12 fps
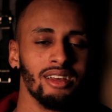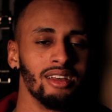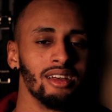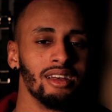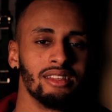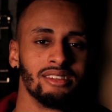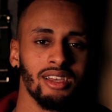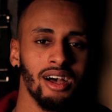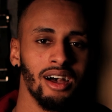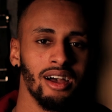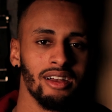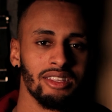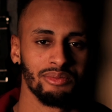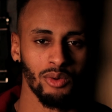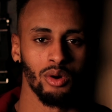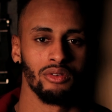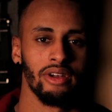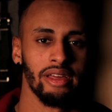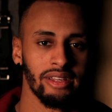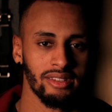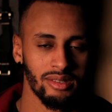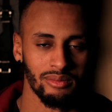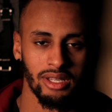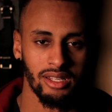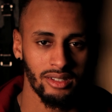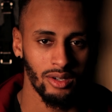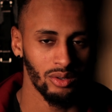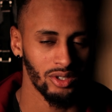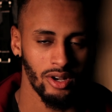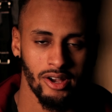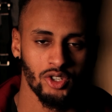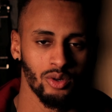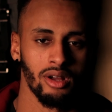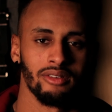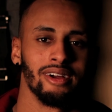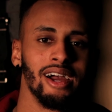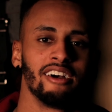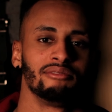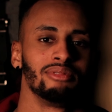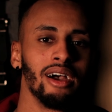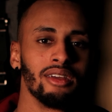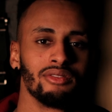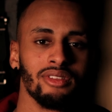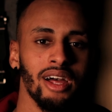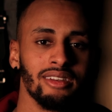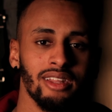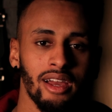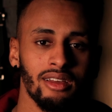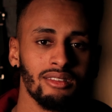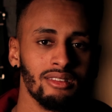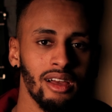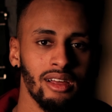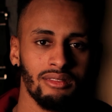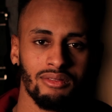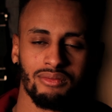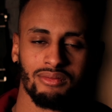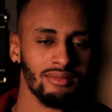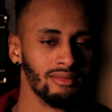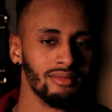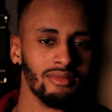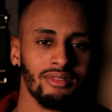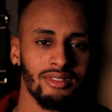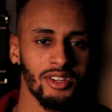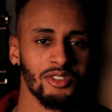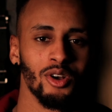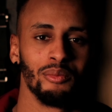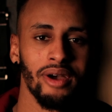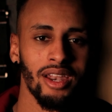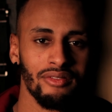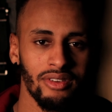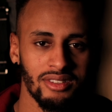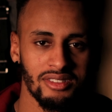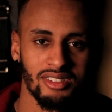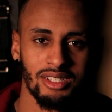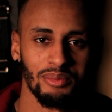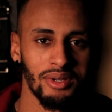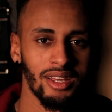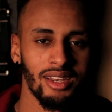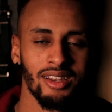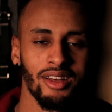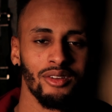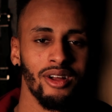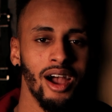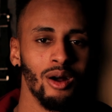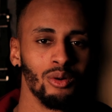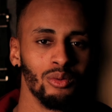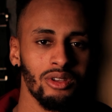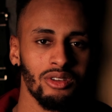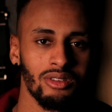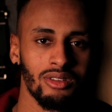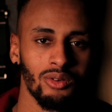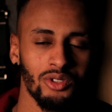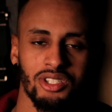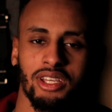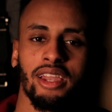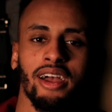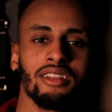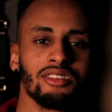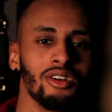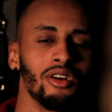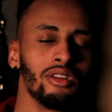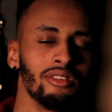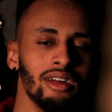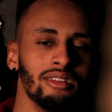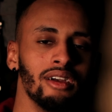It's motivating to me to go and crush whatever I have planned for that day, and there's no benefit to sleeping in another hour when you can go just get a head start on that